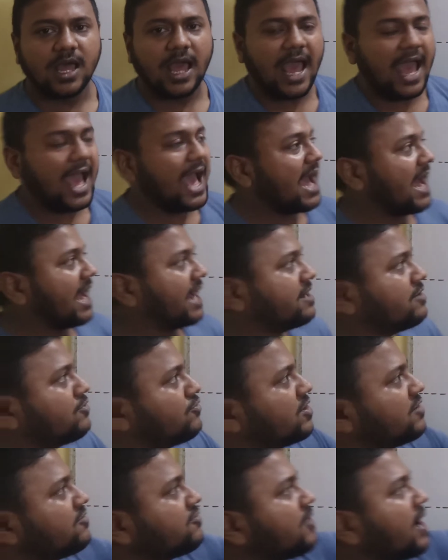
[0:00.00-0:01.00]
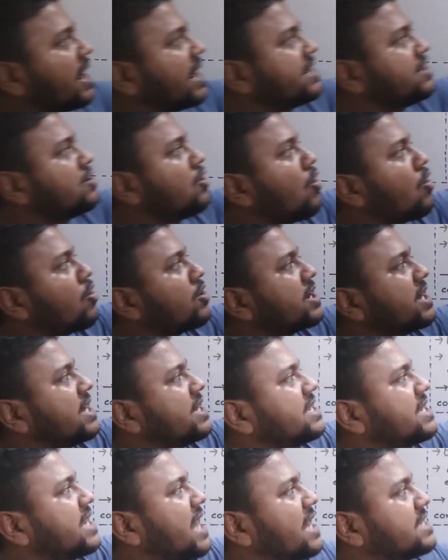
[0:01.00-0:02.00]
and we find
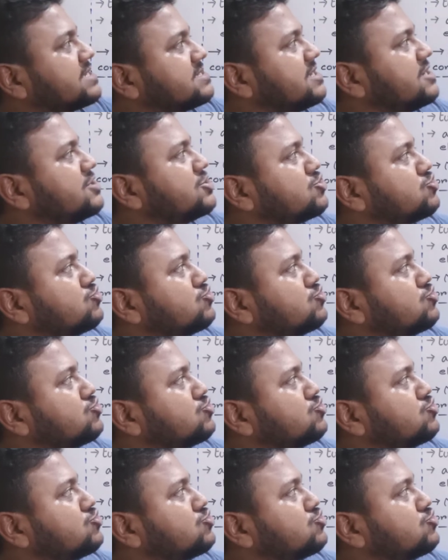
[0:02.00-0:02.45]
organic acids